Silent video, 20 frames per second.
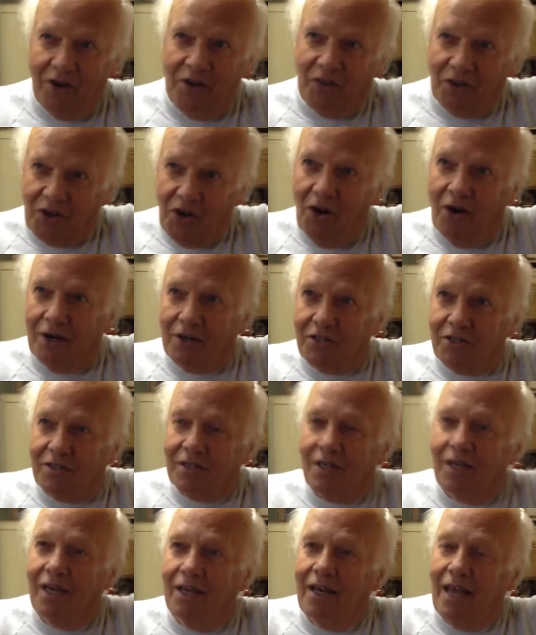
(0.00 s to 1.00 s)
of the carts.
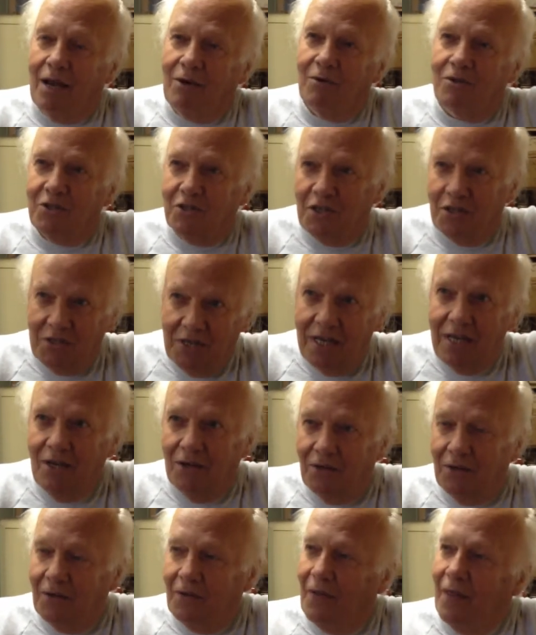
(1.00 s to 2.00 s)
And that was the
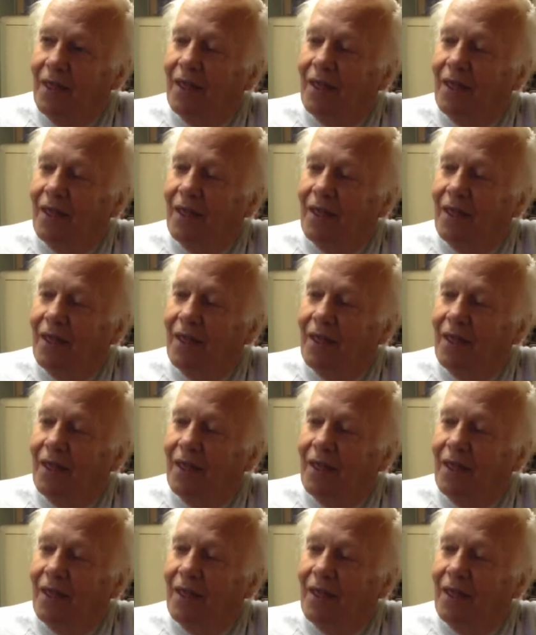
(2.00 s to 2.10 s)
deal.